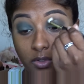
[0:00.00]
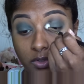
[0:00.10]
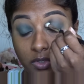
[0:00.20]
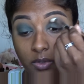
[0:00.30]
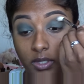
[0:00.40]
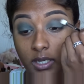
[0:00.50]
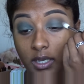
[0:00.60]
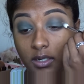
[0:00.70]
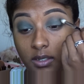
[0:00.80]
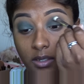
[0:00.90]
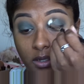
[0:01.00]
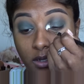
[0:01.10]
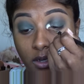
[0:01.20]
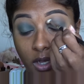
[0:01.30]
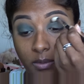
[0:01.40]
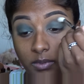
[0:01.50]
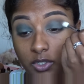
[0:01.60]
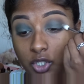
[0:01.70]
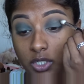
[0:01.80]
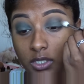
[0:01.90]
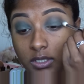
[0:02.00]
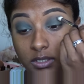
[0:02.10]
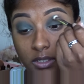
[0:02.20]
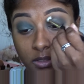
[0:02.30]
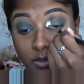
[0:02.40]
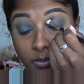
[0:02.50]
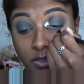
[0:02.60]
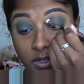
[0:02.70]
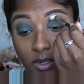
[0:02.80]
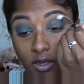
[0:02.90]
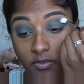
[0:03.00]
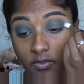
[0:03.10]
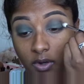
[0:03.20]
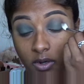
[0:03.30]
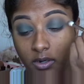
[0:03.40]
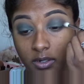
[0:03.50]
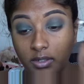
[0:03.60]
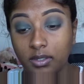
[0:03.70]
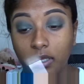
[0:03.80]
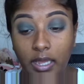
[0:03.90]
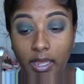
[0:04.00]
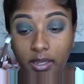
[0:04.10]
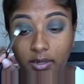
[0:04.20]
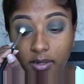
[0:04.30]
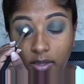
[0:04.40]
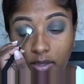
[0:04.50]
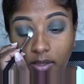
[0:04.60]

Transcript: So that kind of caught me just a little bit off guard. And